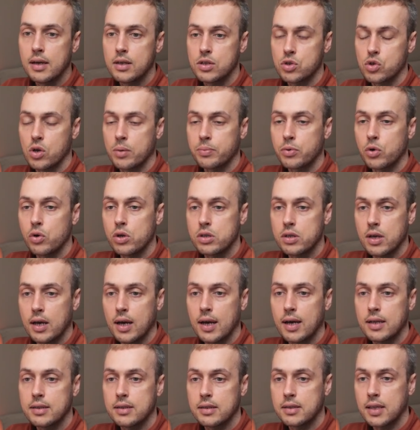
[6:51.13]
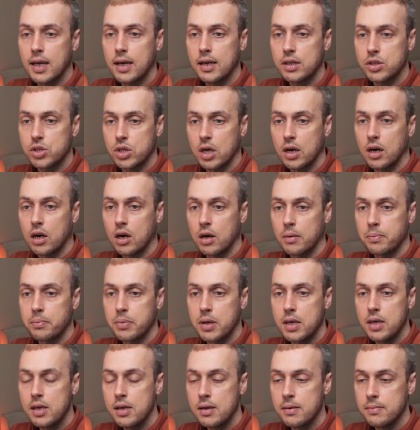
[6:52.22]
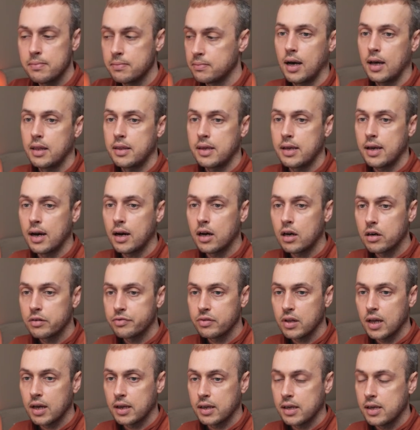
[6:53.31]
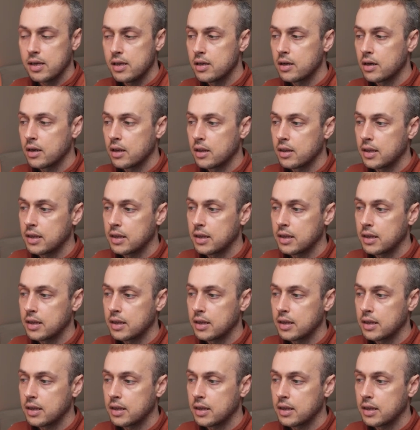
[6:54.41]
So I'm going to add dash RP and the R flag here,